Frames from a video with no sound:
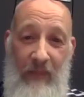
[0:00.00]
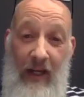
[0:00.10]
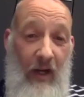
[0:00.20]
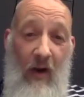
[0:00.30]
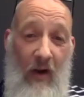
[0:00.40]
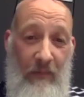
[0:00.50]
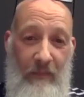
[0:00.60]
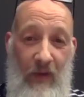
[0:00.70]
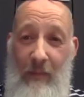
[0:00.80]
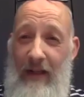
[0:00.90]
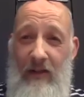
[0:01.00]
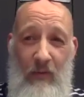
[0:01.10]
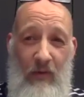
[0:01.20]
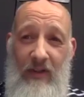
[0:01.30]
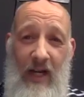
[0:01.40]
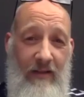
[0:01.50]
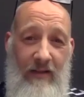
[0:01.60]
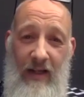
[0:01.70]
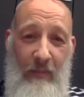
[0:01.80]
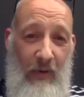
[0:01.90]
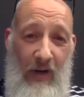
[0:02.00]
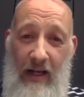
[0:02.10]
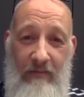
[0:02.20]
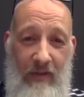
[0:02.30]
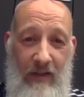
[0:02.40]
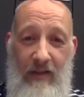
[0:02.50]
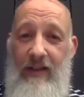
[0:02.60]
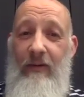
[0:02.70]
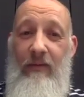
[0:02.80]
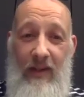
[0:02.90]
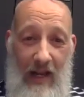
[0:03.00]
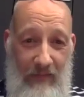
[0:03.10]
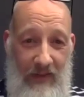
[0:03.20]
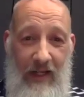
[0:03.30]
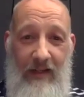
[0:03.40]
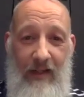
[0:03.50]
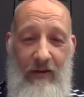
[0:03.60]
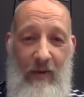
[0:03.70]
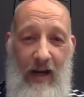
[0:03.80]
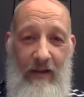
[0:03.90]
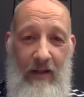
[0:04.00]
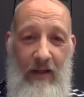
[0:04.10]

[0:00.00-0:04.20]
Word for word: they can't no matter what tests they put in they'll never take it away